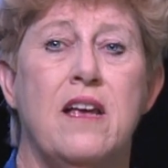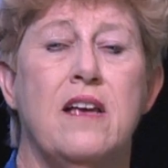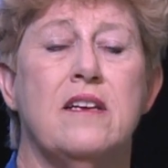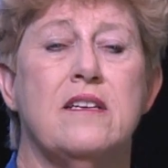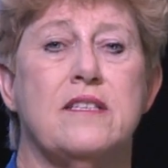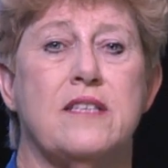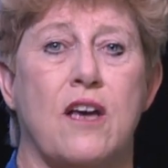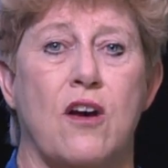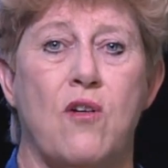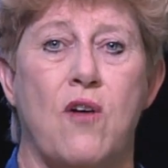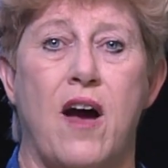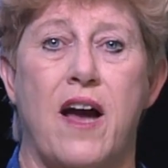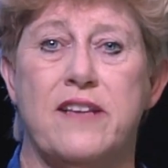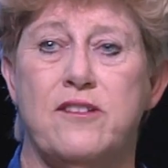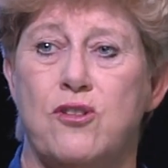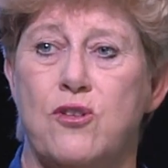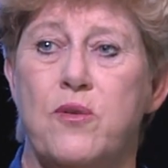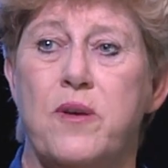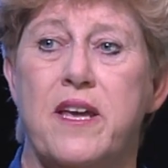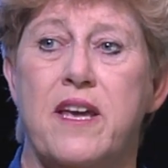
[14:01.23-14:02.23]
So I
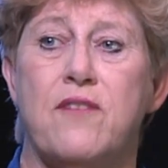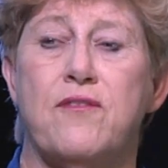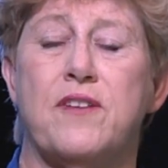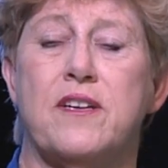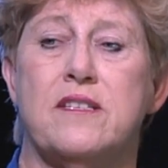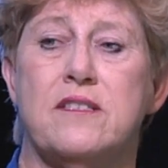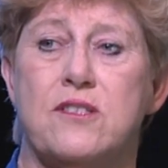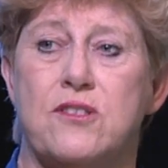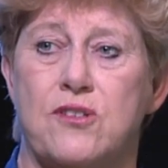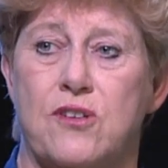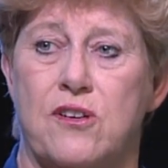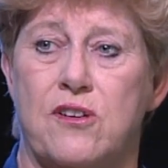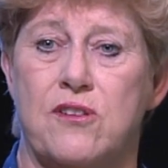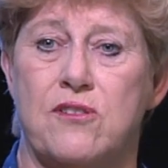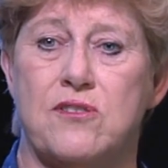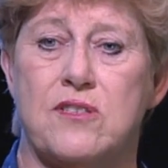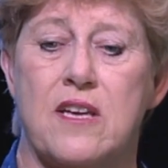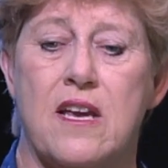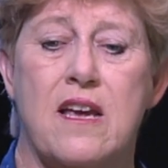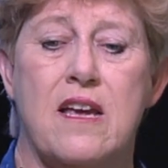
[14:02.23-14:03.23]
do have
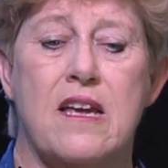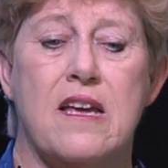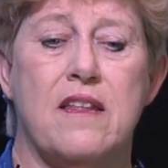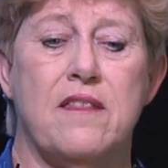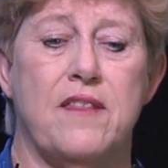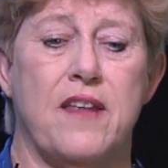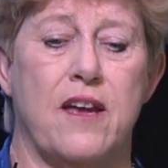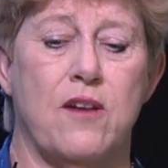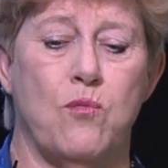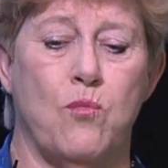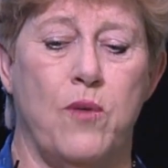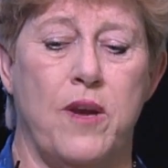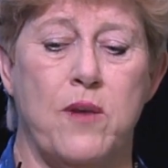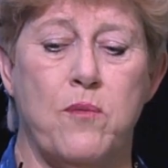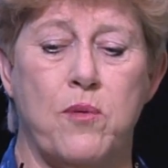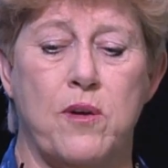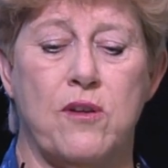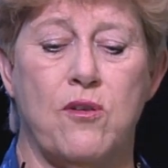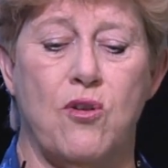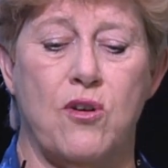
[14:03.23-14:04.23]
concerns that we
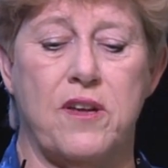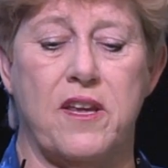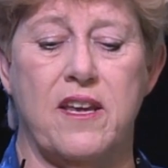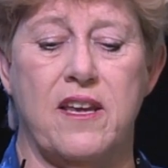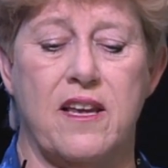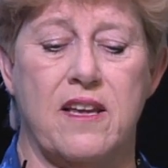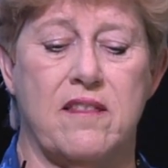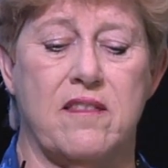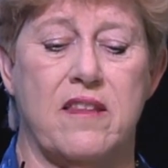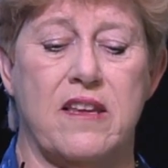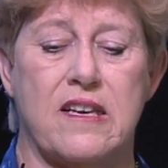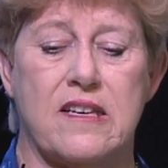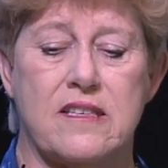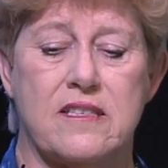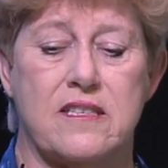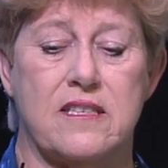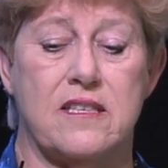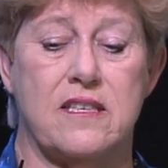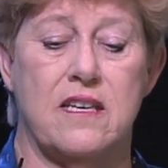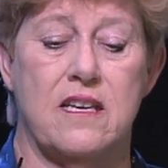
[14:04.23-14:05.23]
were looking at
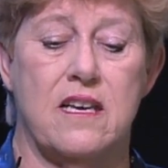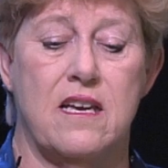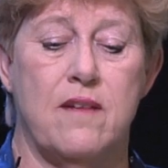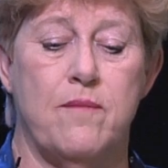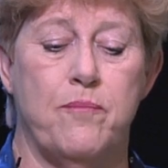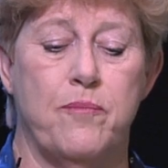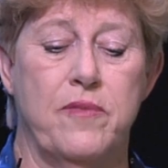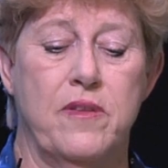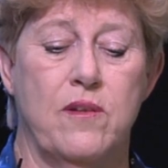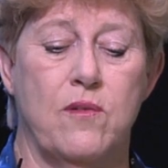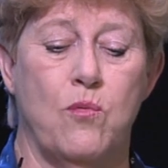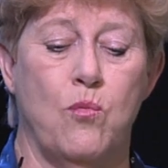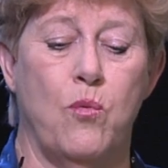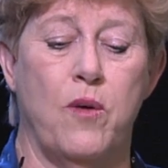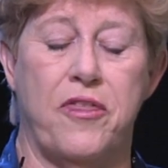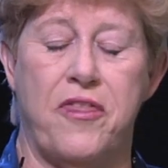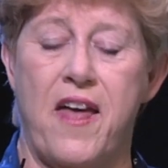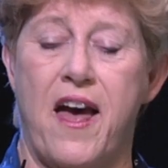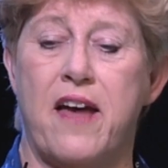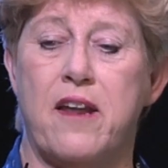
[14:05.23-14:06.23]
this
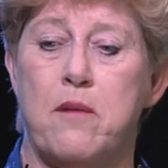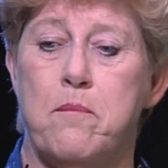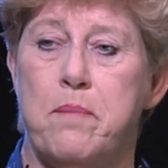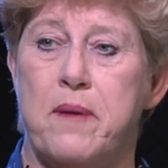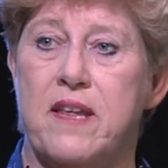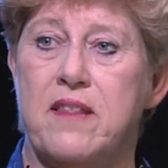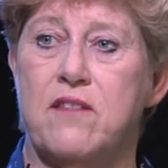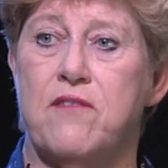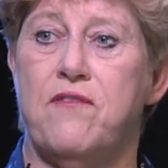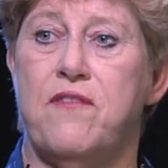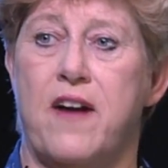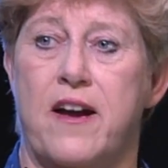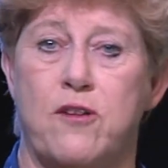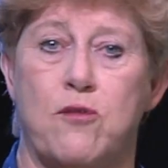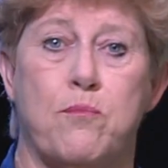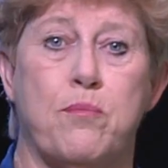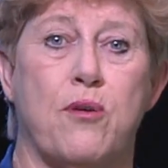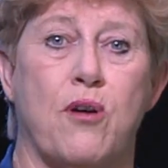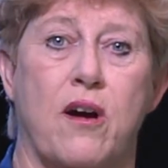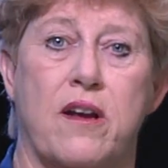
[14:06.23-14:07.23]
without it being the final
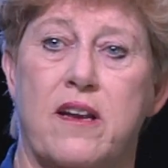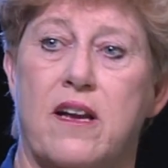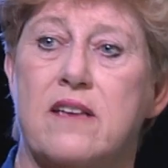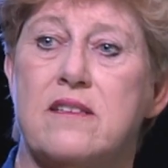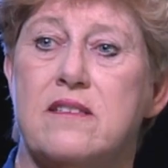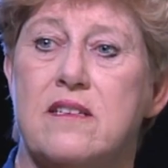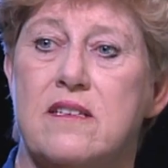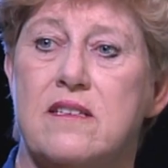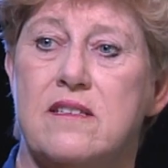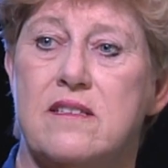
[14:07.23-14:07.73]
product.